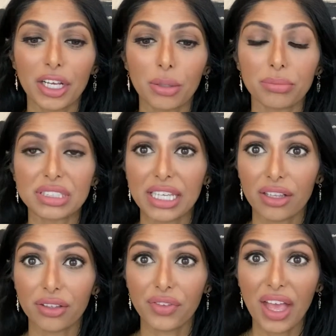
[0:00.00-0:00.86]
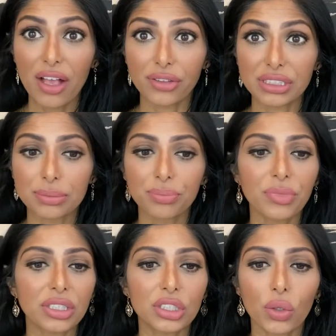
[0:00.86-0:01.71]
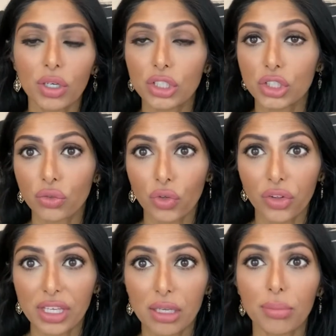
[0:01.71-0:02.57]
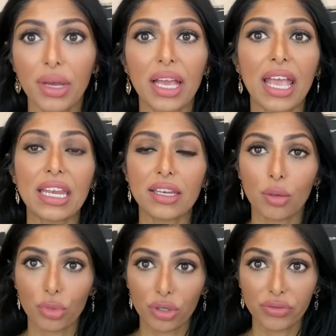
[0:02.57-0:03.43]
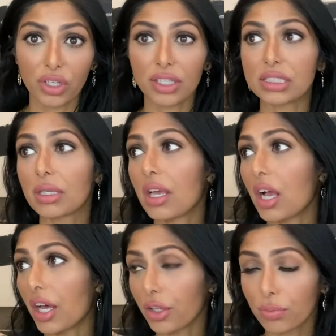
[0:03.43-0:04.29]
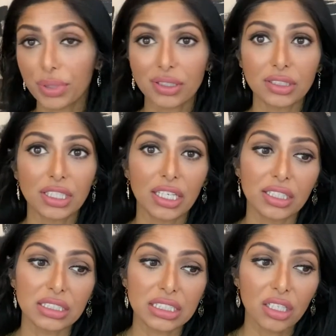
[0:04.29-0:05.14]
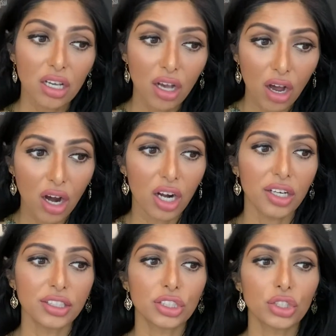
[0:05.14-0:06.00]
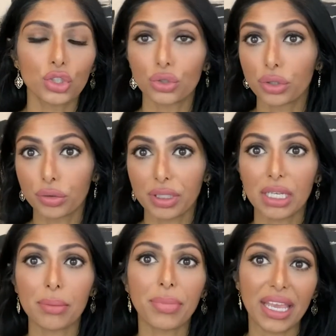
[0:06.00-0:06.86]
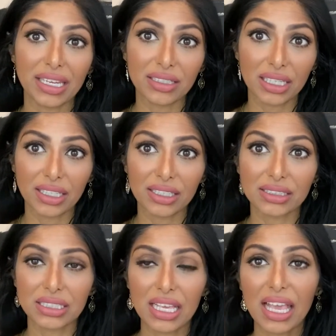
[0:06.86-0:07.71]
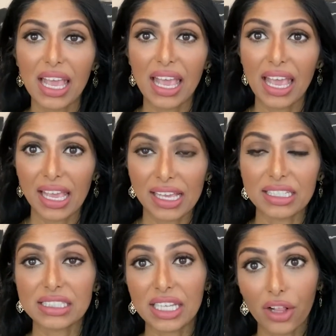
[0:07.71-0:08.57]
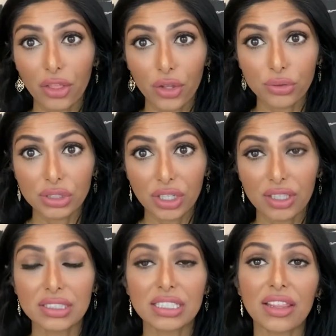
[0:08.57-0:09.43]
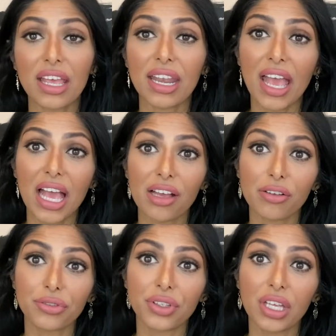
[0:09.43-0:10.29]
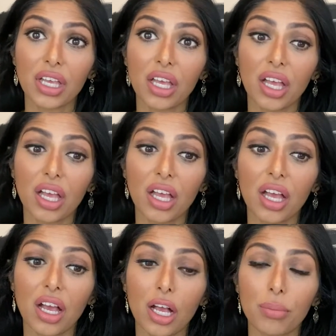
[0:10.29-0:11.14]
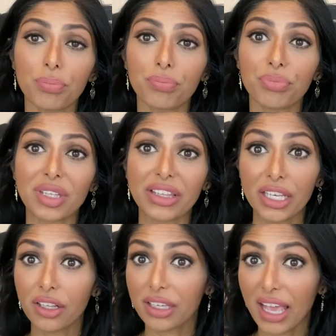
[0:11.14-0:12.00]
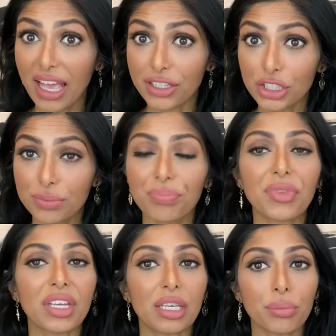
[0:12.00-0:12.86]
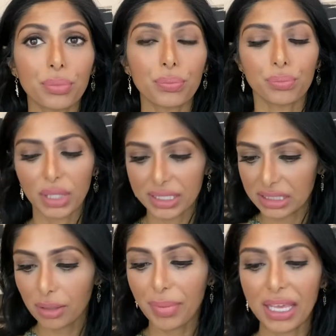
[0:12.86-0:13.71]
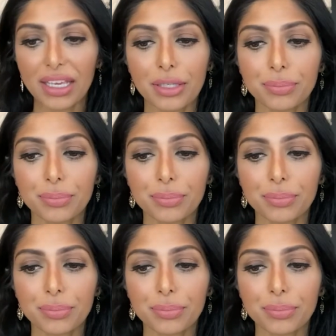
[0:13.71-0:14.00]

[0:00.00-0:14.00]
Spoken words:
sale of the house, and so on and so forth. He can buy any number of goods, other buildings, cars, jewelry, paintings, and sell those goods and then have legal cash that he can place in the bank.